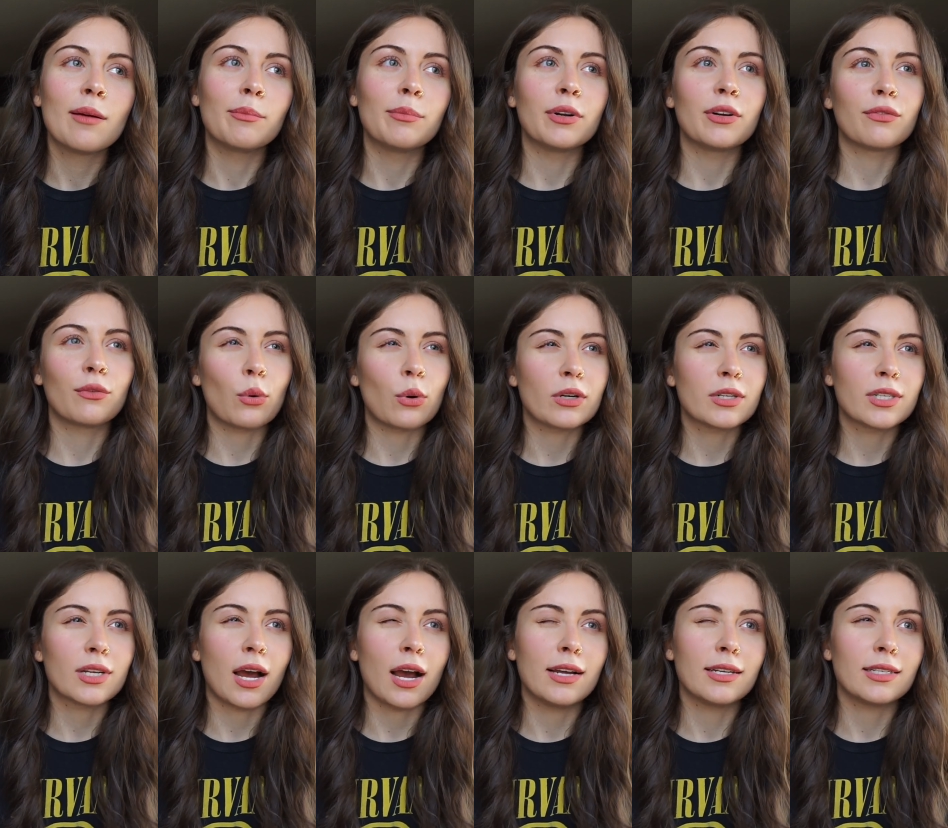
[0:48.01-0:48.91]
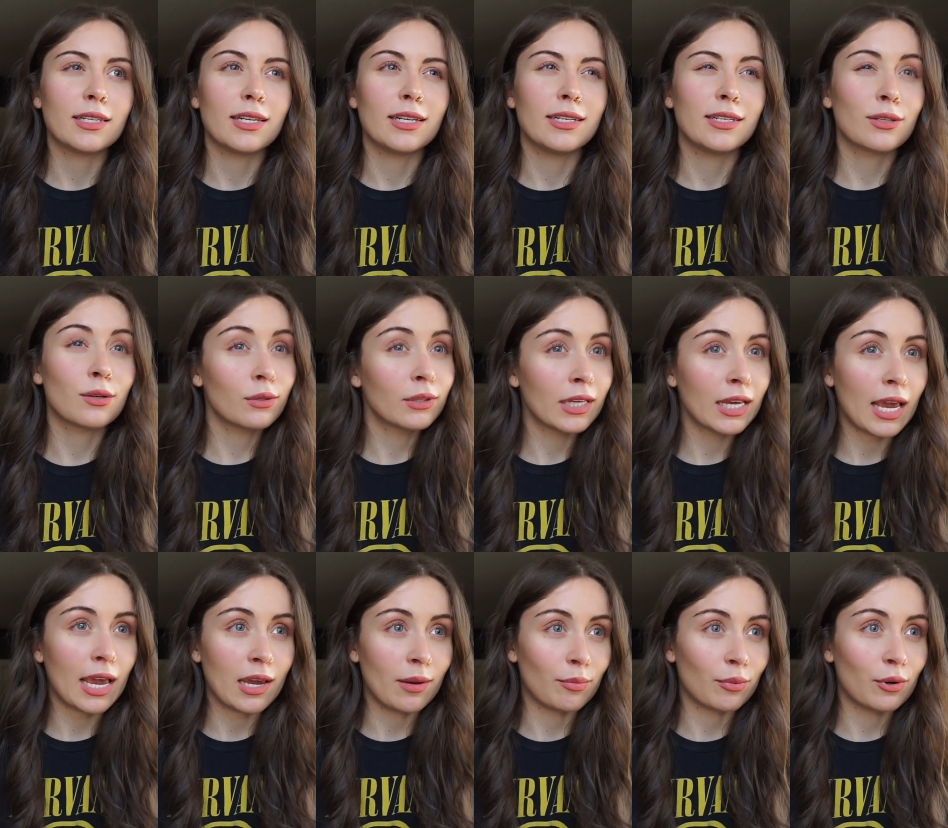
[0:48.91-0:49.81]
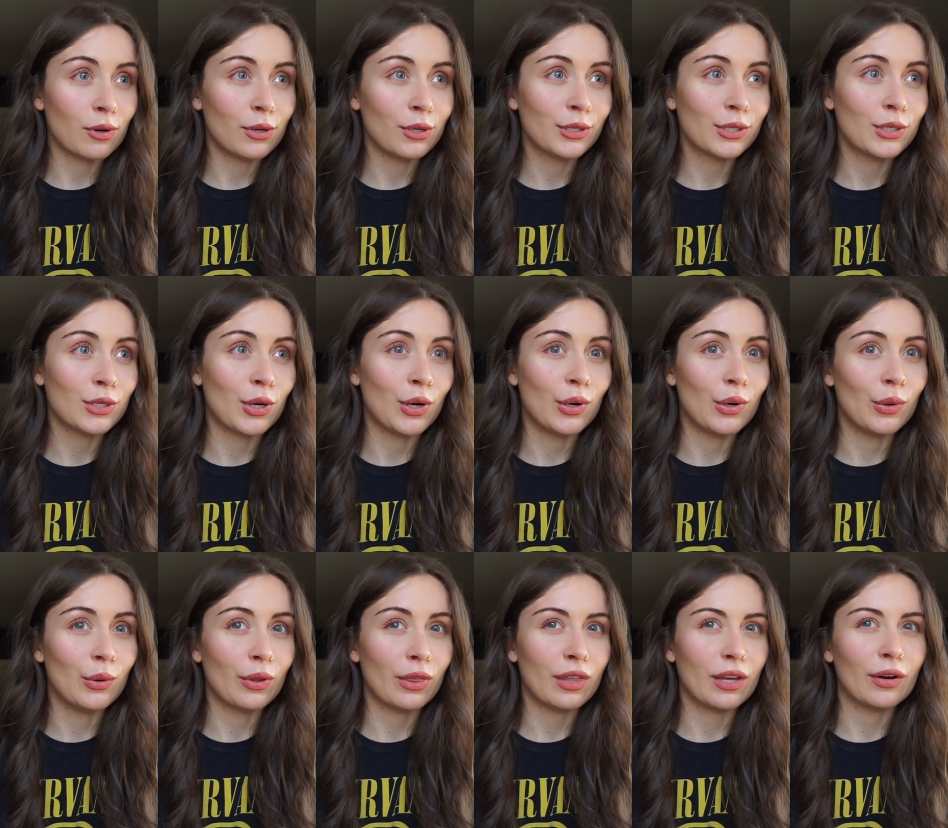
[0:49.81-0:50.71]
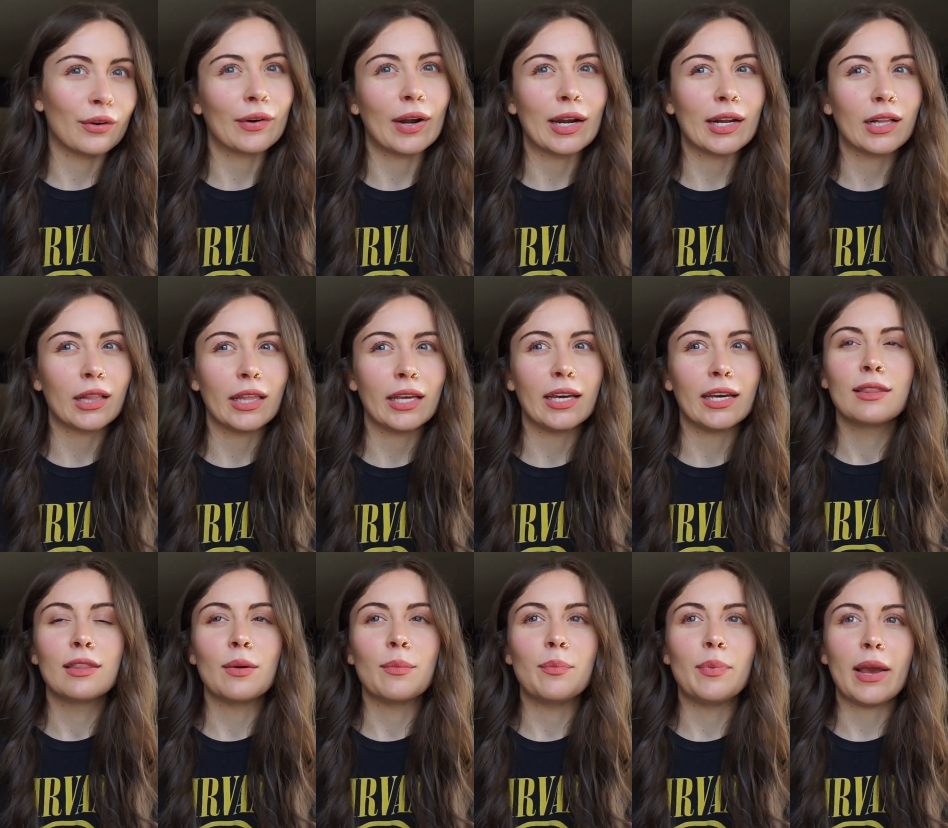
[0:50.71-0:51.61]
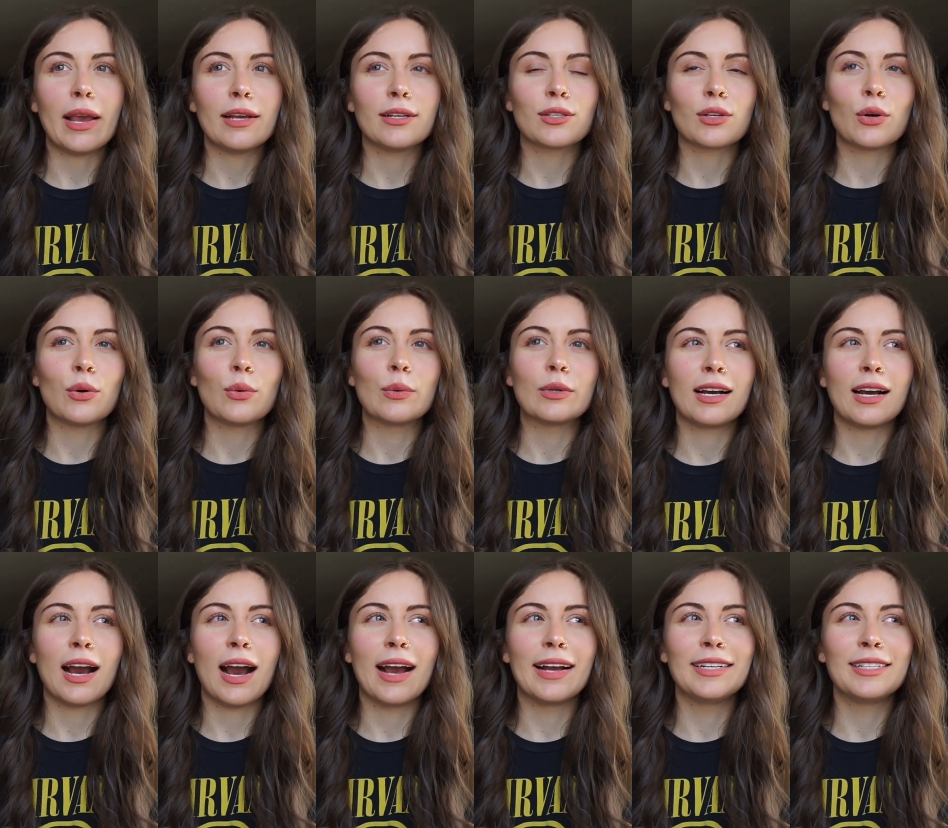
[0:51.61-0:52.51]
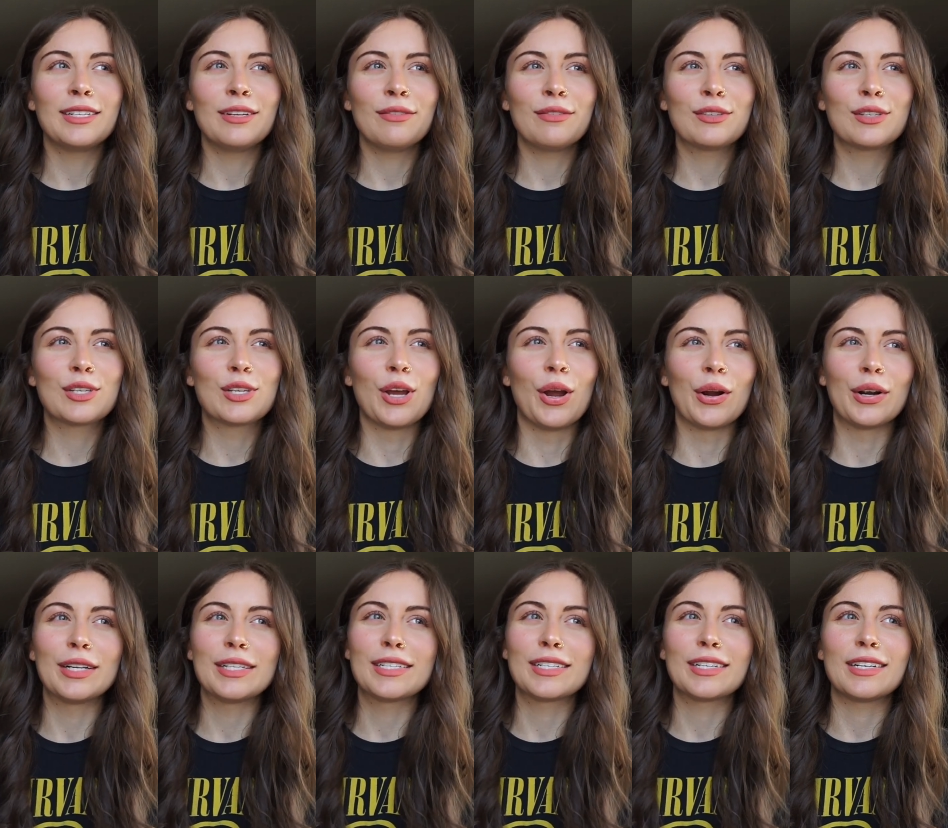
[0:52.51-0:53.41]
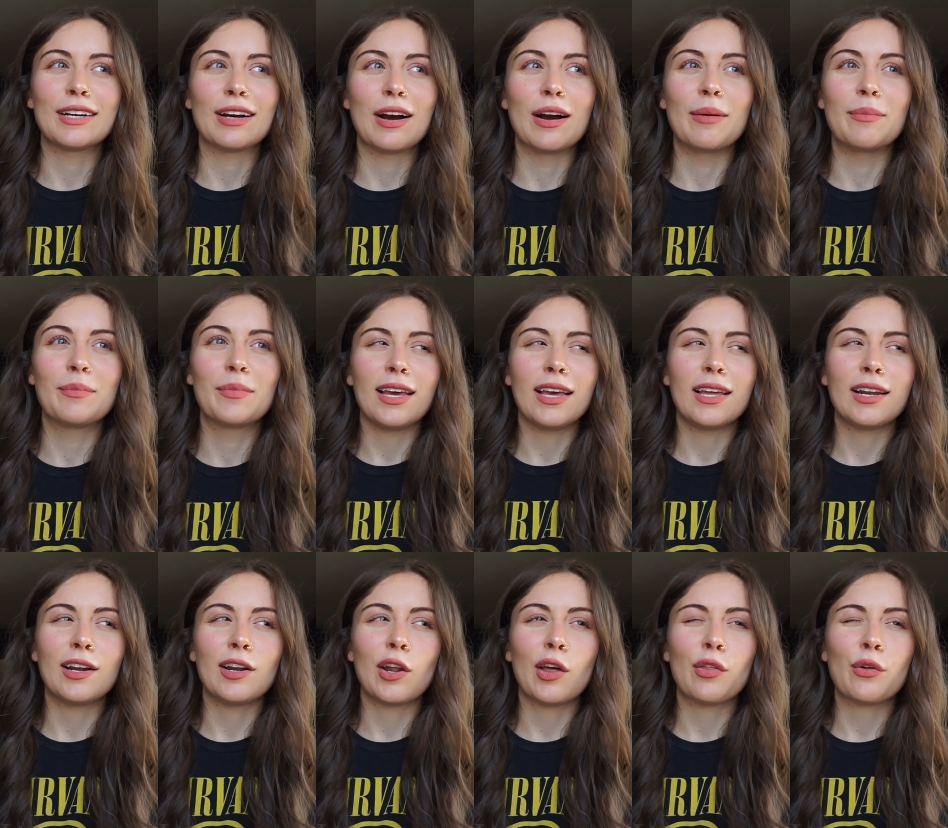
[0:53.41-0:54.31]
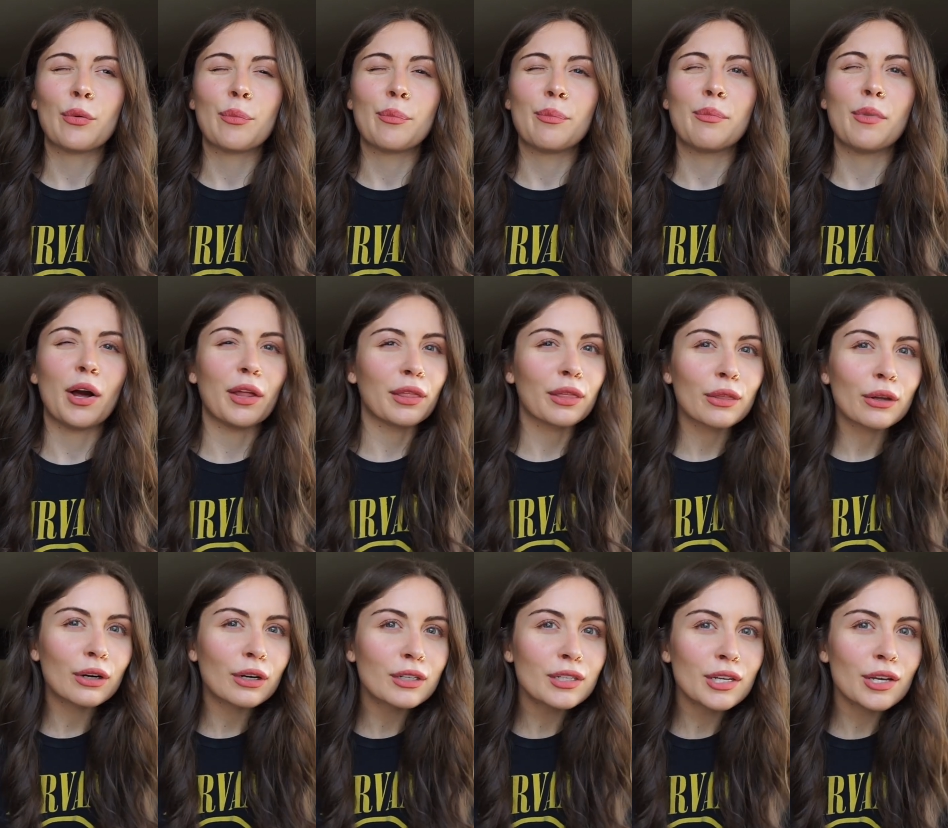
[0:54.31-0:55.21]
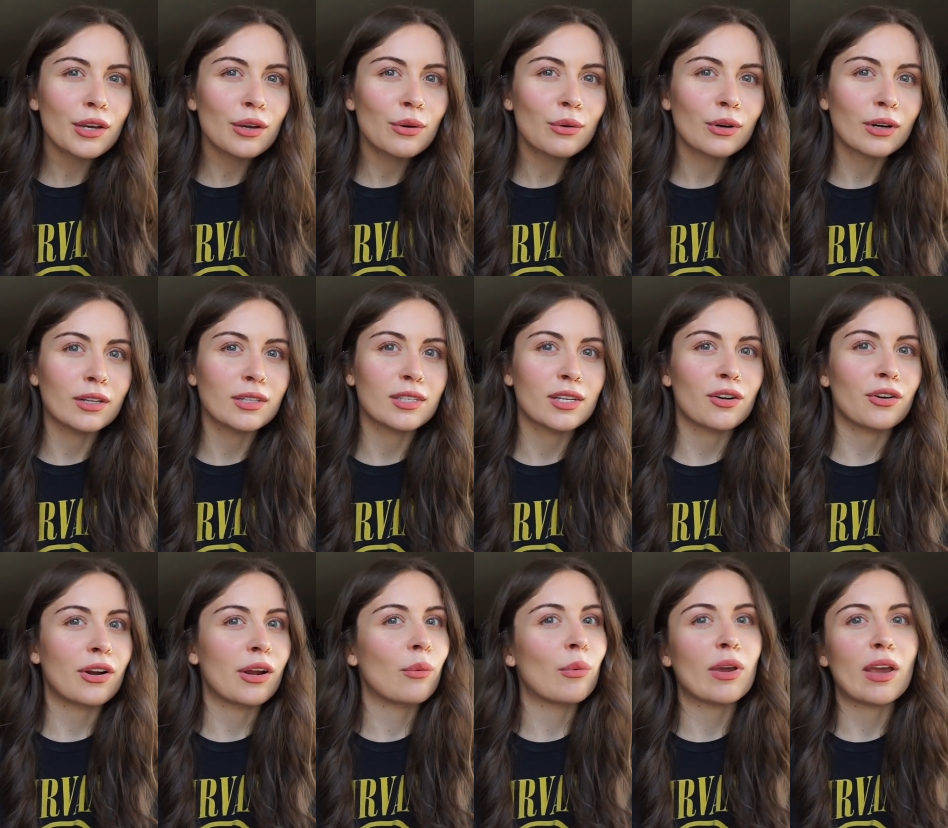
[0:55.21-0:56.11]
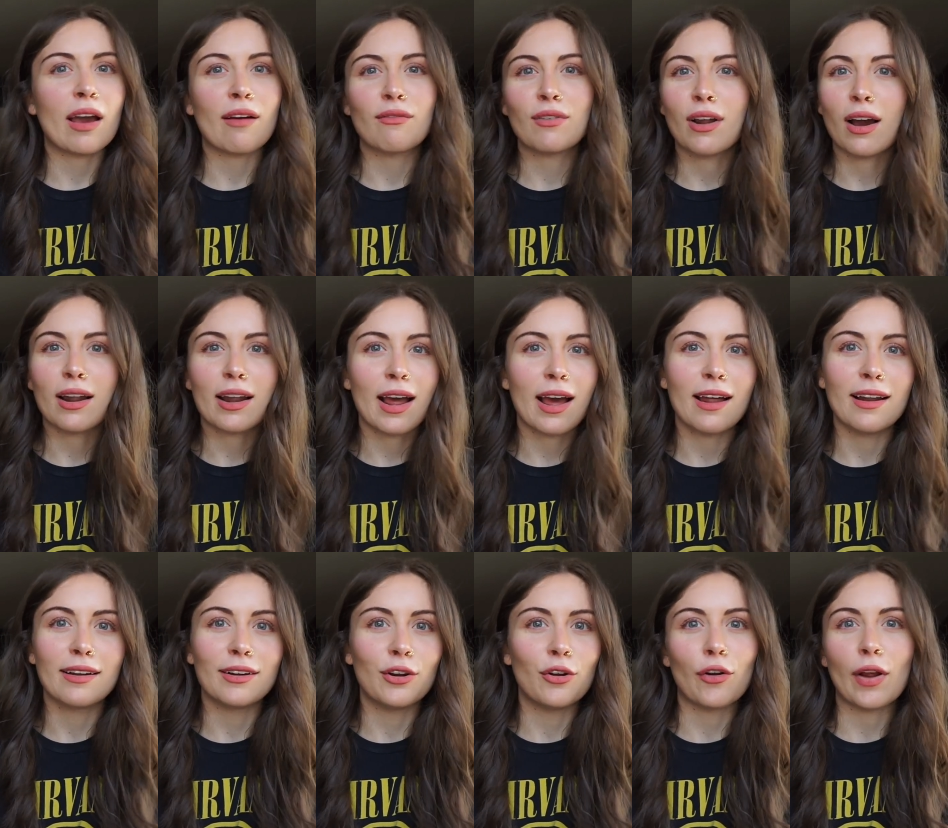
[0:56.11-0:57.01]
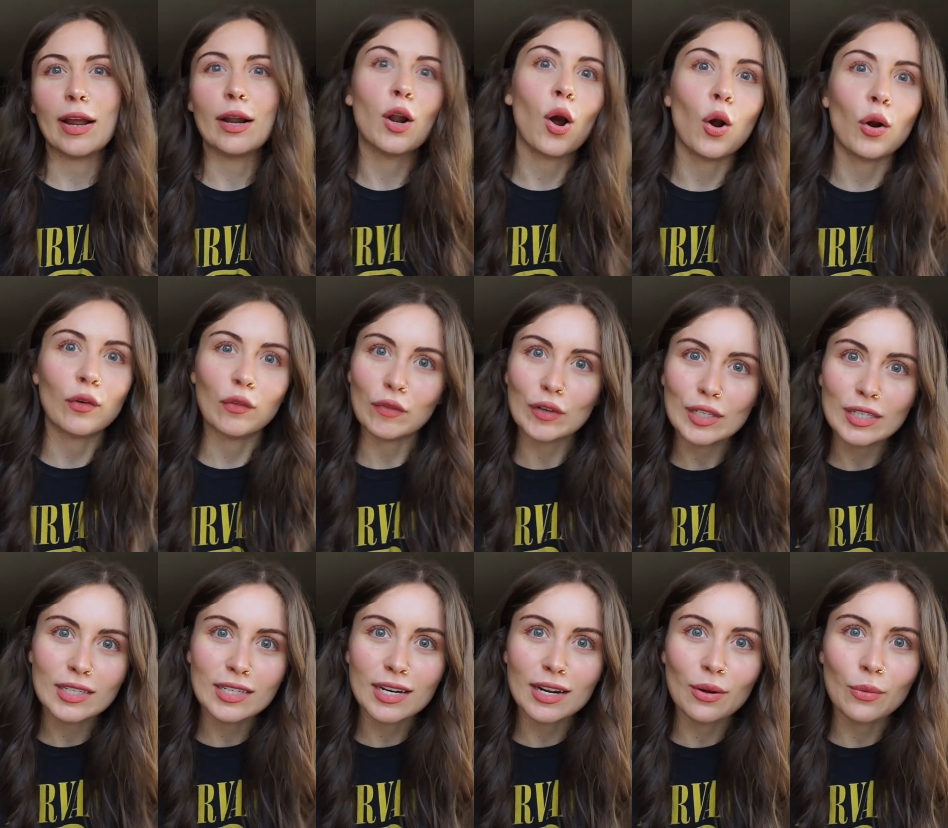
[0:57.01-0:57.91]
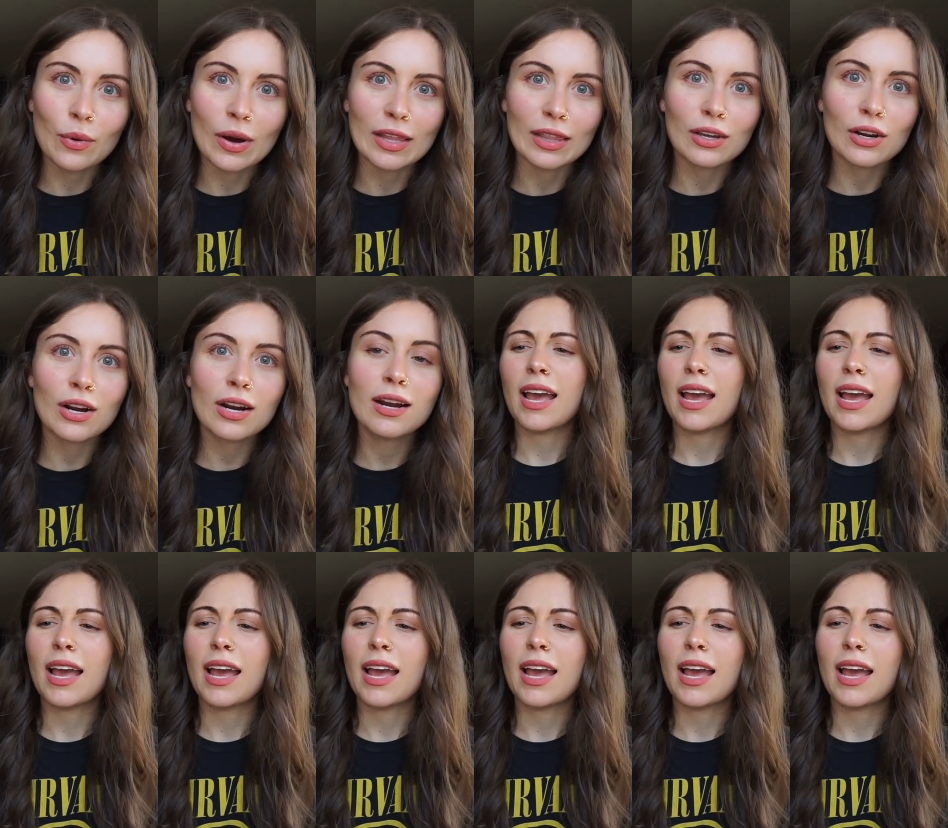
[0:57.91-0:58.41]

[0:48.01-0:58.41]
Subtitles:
but of course, guys, it is only April, so theoretically the basil would kind of start to come in another month or two, considering we have not had great harvesting weather.